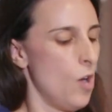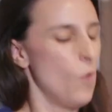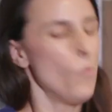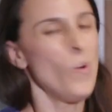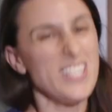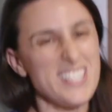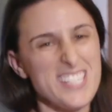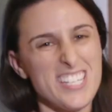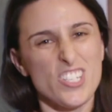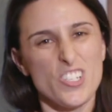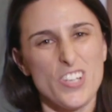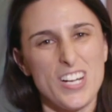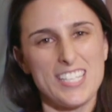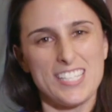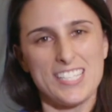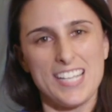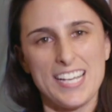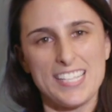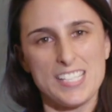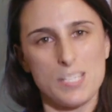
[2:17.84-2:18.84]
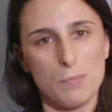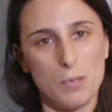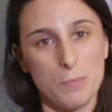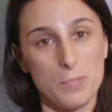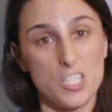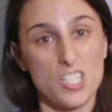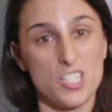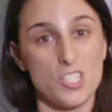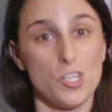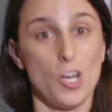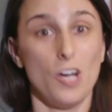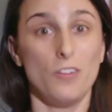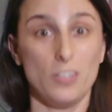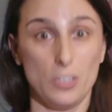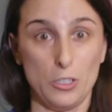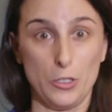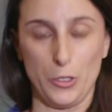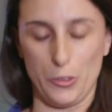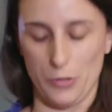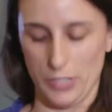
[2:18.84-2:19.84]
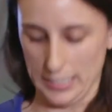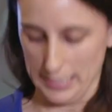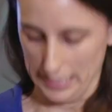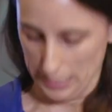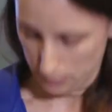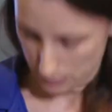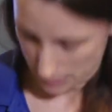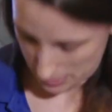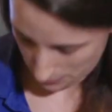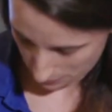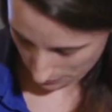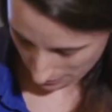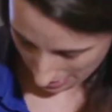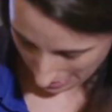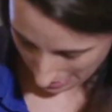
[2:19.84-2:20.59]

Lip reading: once I tried to take some images of a lunar eclipse,